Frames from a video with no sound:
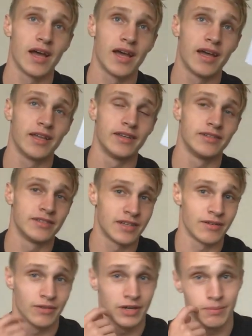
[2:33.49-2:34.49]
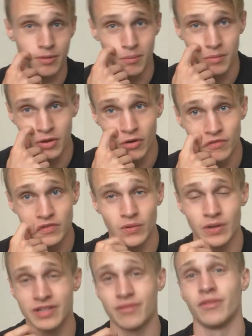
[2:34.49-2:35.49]
and it really put me off
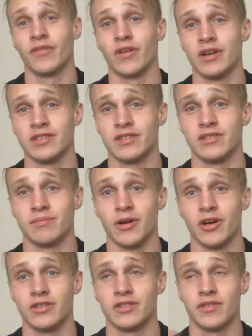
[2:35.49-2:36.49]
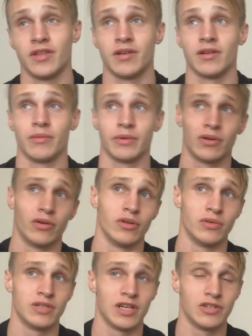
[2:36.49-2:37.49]
so I didn't revise it as much and then like we got a
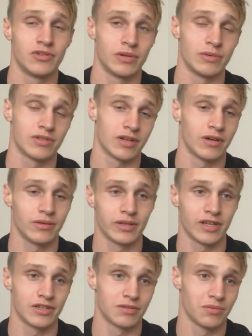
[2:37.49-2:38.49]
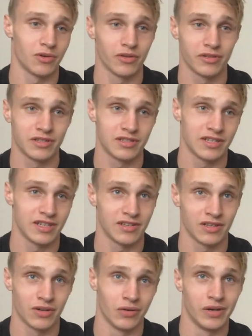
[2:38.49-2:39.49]
new teacher and he was like oh guess what the, t-
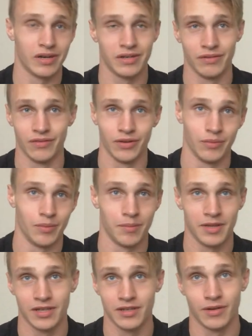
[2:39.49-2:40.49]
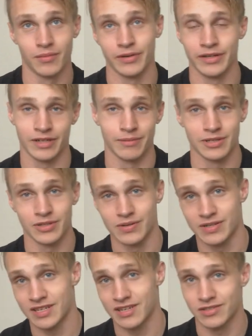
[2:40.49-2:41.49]
the content you've learnt with me uh, we're going to be doing
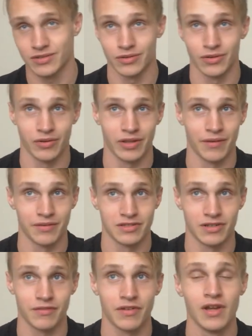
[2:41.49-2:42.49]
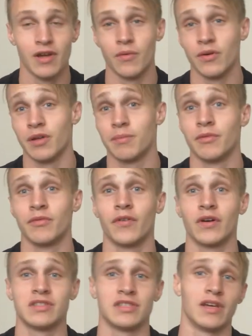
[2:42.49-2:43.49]
a test on not the other stuff when I'd been
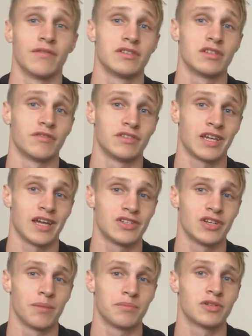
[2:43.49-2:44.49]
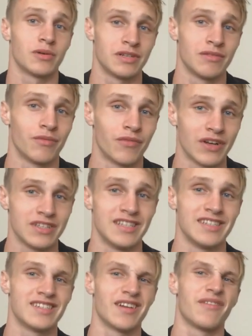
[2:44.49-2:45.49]
revising the other stuff to catch up so I didn't revise
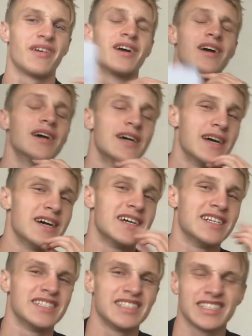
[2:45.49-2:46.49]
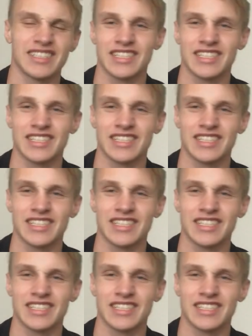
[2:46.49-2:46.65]
his stuff and